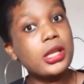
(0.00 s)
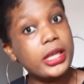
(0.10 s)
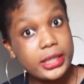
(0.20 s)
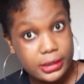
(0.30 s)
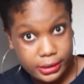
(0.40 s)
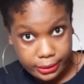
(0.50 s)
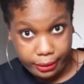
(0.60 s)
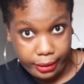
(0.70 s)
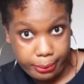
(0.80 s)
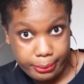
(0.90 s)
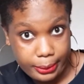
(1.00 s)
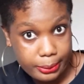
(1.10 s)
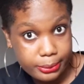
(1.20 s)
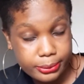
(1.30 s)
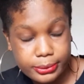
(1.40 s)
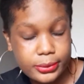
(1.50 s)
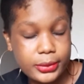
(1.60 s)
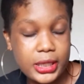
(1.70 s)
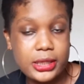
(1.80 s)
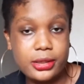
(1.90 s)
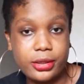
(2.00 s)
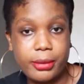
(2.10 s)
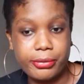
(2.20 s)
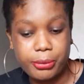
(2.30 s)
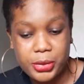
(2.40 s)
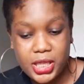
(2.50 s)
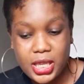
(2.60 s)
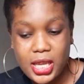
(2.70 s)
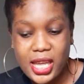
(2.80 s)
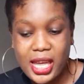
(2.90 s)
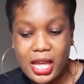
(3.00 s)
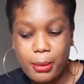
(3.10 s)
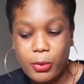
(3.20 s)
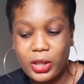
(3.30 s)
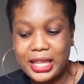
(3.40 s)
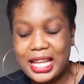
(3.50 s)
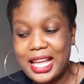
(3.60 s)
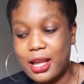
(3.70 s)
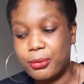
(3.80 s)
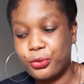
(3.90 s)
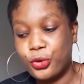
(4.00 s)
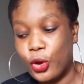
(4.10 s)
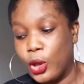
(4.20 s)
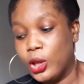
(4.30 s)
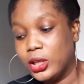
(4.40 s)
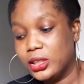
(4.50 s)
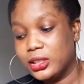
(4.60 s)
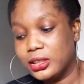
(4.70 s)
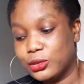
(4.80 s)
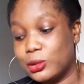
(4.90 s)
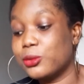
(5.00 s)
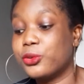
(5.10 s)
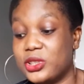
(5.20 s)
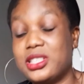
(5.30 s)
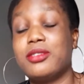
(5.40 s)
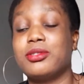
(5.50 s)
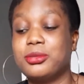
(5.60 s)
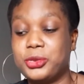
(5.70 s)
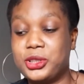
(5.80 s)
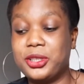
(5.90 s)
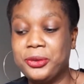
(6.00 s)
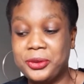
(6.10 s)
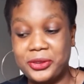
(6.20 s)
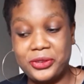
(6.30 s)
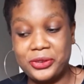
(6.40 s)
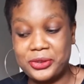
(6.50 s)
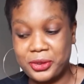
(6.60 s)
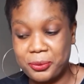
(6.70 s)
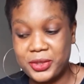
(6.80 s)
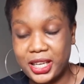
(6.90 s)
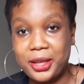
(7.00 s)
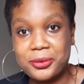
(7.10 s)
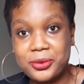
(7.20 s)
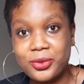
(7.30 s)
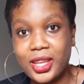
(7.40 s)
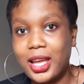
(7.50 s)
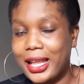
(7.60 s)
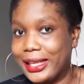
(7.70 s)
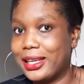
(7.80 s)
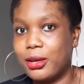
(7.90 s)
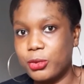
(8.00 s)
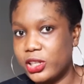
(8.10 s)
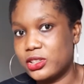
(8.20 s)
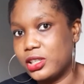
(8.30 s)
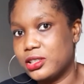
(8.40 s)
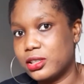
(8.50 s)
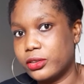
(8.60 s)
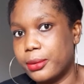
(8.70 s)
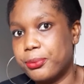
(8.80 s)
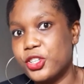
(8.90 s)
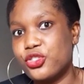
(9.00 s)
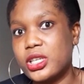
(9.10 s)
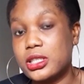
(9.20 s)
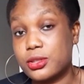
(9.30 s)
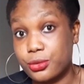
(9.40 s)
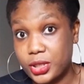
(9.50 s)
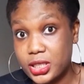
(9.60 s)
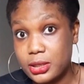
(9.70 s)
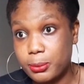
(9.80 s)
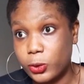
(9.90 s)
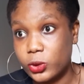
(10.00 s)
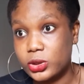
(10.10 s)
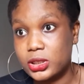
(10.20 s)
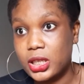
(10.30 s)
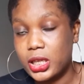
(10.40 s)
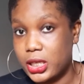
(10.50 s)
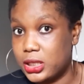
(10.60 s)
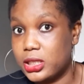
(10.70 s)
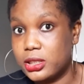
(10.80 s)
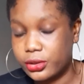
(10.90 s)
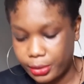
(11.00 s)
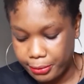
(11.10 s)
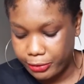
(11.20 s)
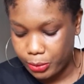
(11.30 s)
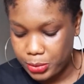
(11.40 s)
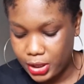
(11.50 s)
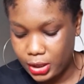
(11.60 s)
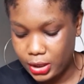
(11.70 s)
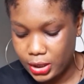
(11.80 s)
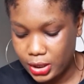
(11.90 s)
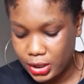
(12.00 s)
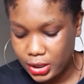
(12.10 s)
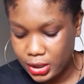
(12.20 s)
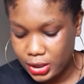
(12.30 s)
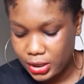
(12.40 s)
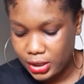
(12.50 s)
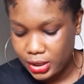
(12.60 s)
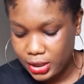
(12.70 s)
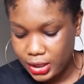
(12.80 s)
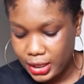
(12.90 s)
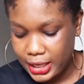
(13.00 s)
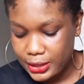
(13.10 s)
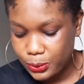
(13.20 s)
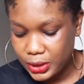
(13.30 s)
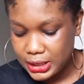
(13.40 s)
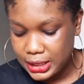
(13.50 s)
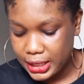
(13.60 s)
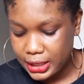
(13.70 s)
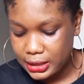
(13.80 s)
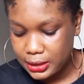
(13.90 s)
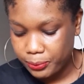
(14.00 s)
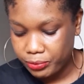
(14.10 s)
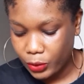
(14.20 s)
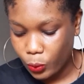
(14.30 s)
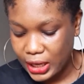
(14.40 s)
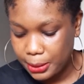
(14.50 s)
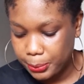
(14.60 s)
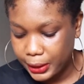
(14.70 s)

Instagram. Instagram for me. I'm on that app 247 most of the sometimes. I, am always on Instagram. Pinterest is great, but it's Instagram for me. The next one says wedding